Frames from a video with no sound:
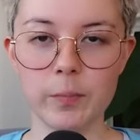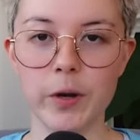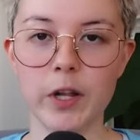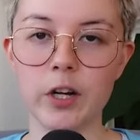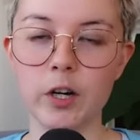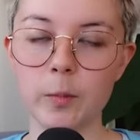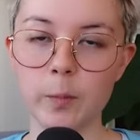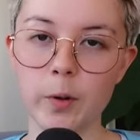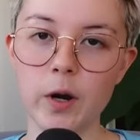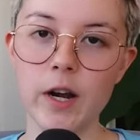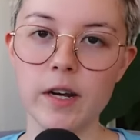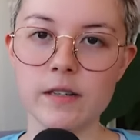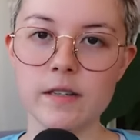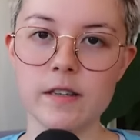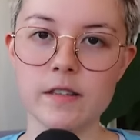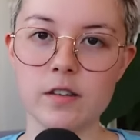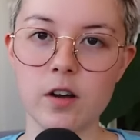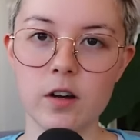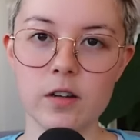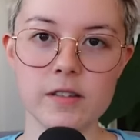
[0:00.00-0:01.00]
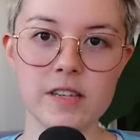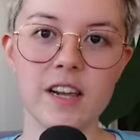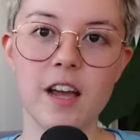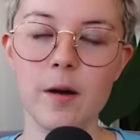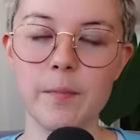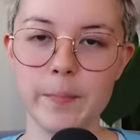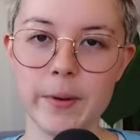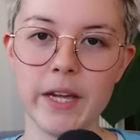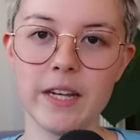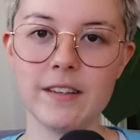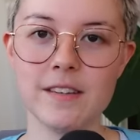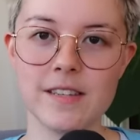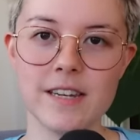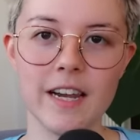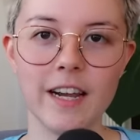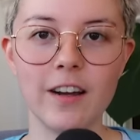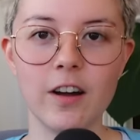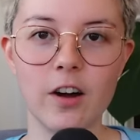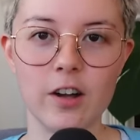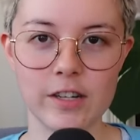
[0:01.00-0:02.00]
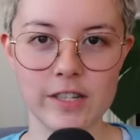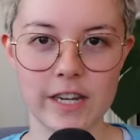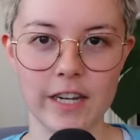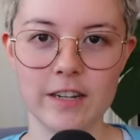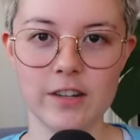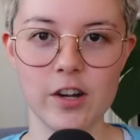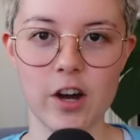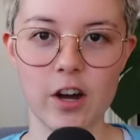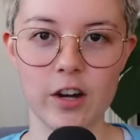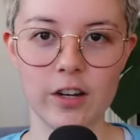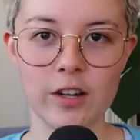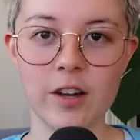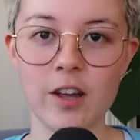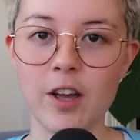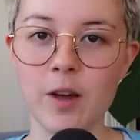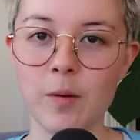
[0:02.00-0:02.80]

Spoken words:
but her price is causing a big stink on TikTok.